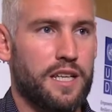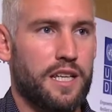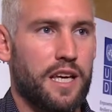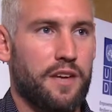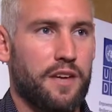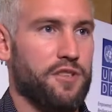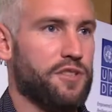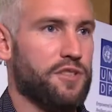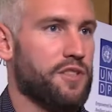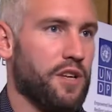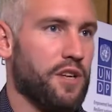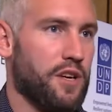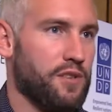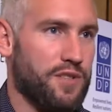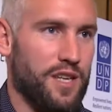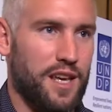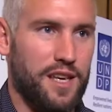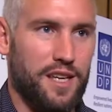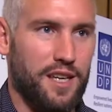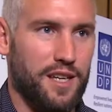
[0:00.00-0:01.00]
If you still don't
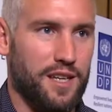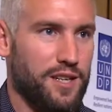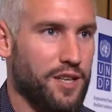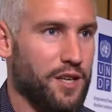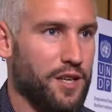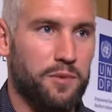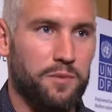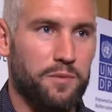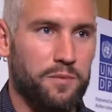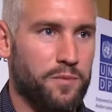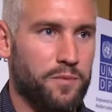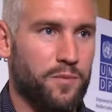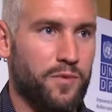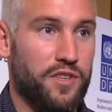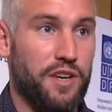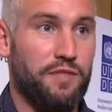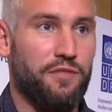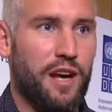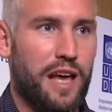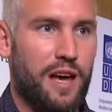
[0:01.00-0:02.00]
take it, you know,
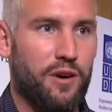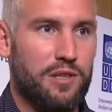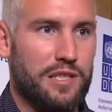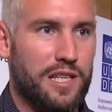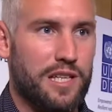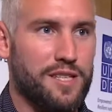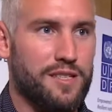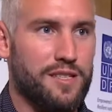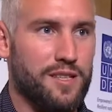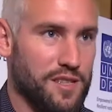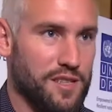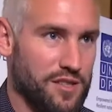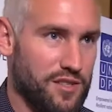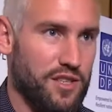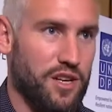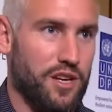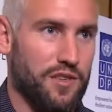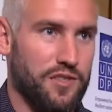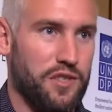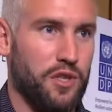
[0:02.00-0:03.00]
several hours later it
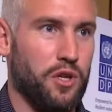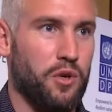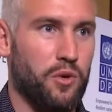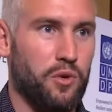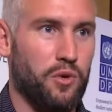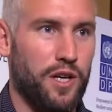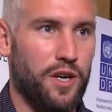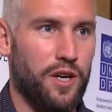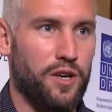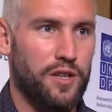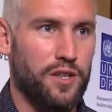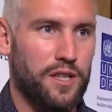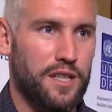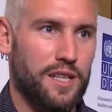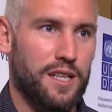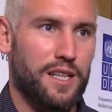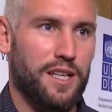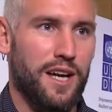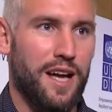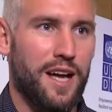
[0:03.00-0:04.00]
starts to call you.
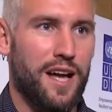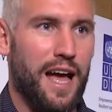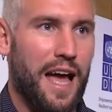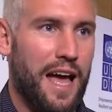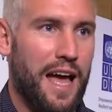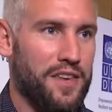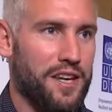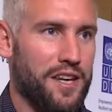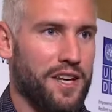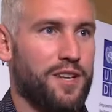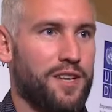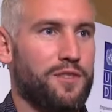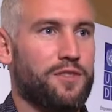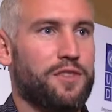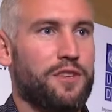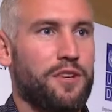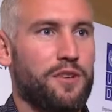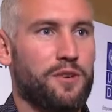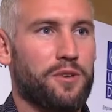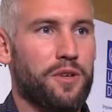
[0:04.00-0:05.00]
Uh, and it
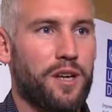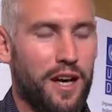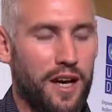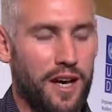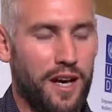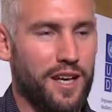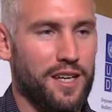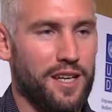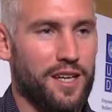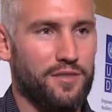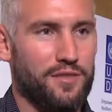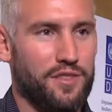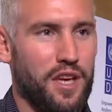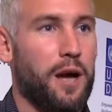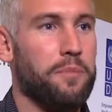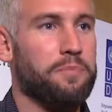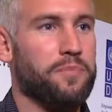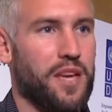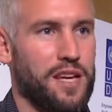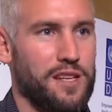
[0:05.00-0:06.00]
gives you, uh, it gives
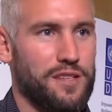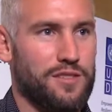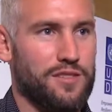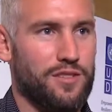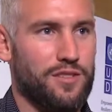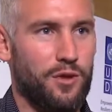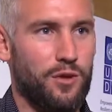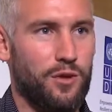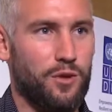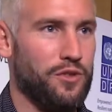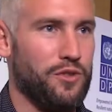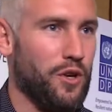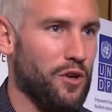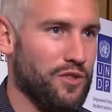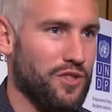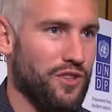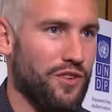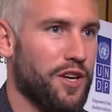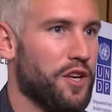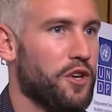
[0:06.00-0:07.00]
updates to your
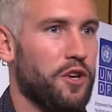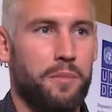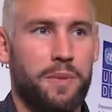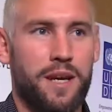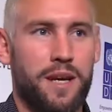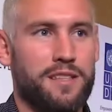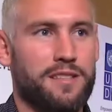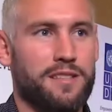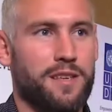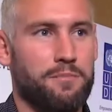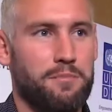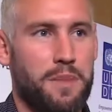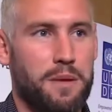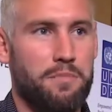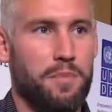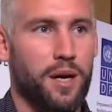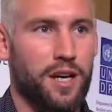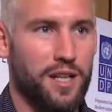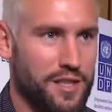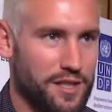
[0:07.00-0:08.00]
doctor and a nominated
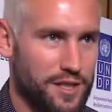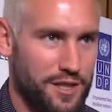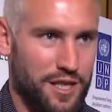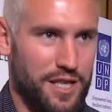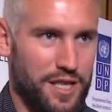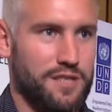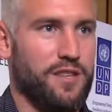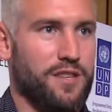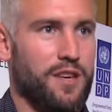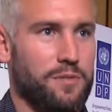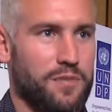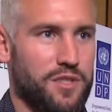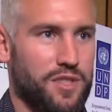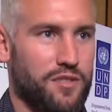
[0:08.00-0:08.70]
member in terms